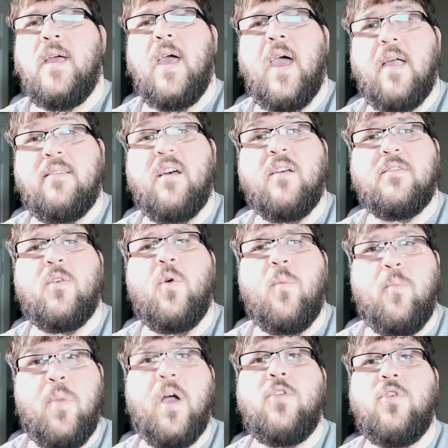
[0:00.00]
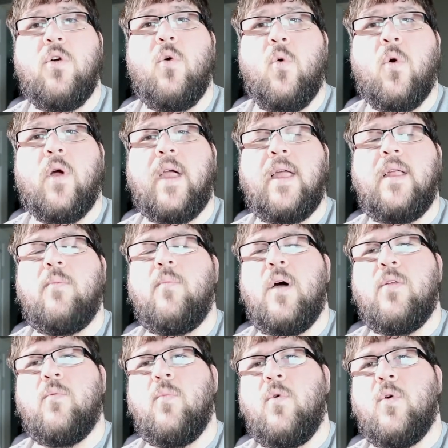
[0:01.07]
It's also a budget-oriented
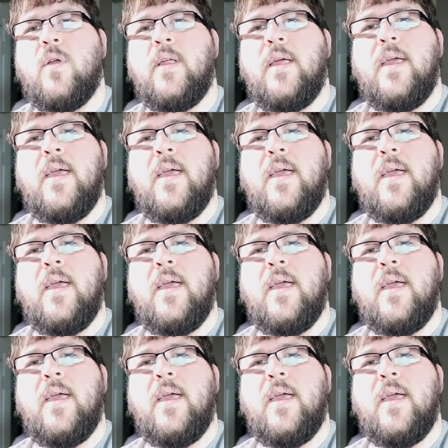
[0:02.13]
motherboard.